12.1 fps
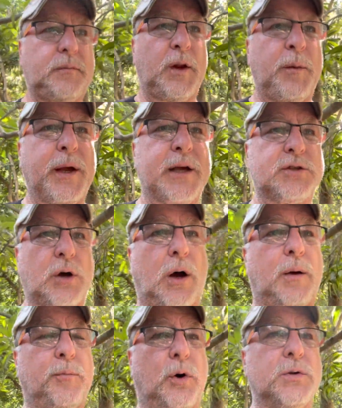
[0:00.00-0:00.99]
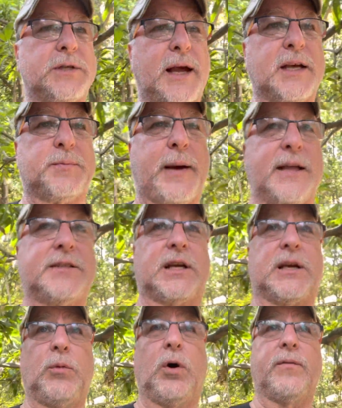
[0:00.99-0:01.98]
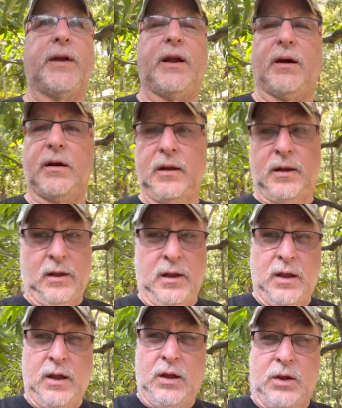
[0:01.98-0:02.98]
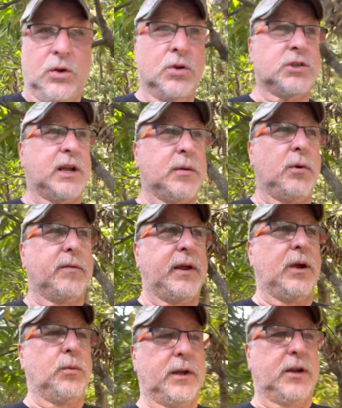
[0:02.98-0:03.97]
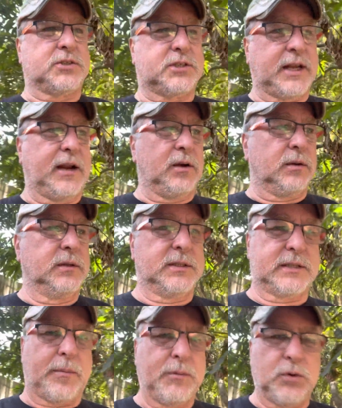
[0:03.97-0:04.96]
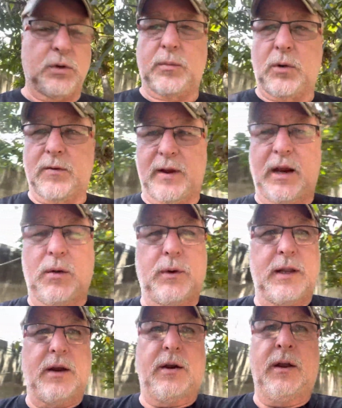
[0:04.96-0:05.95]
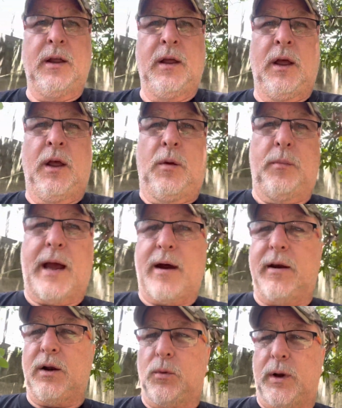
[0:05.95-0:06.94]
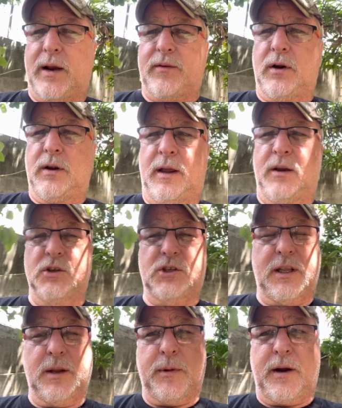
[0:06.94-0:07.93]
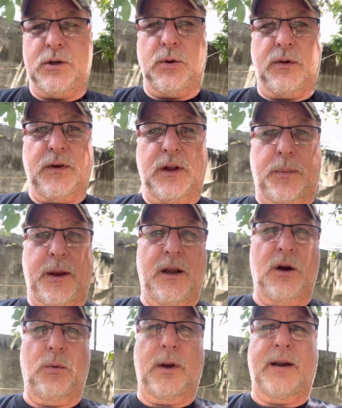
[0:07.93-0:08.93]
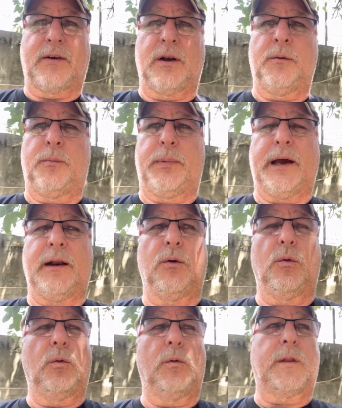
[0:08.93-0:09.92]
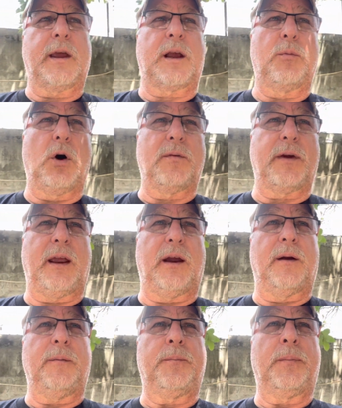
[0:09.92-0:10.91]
because most expats that come over here usually come over here when they're single. Some do come over here when they're married or whatever, and usually they're married to a Filipino or whatever. But they come over here